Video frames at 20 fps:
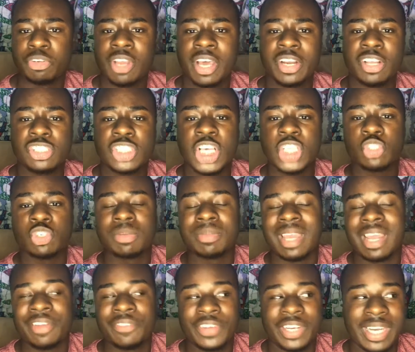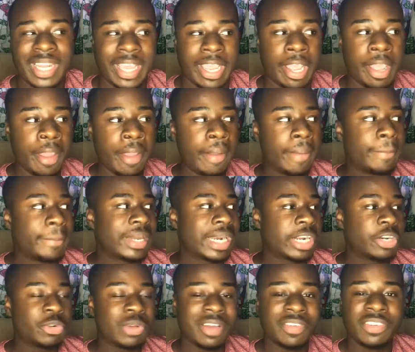You know, I don't talk to him every day,
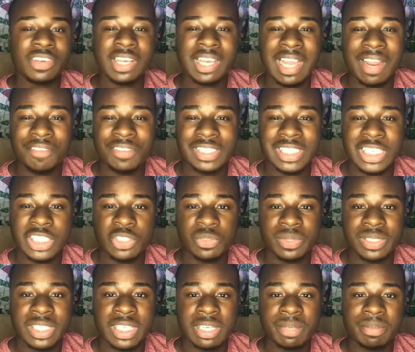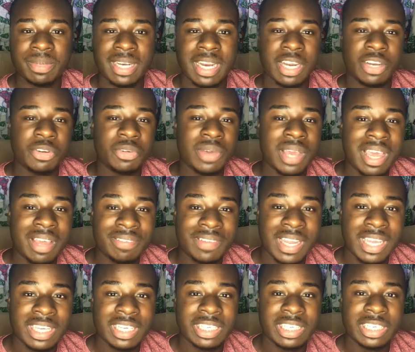but I do have a good conversation with him, and I do have
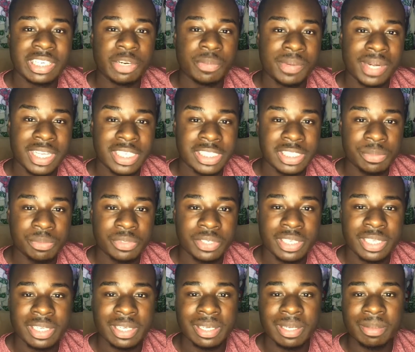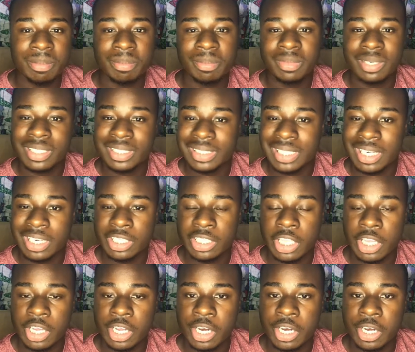like a good relationship with him. This and
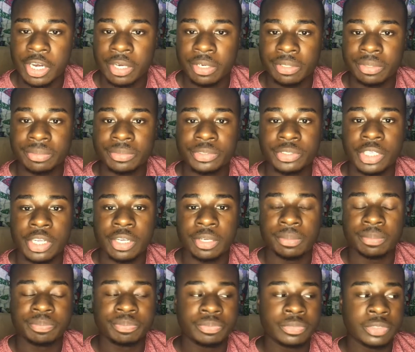third, you know.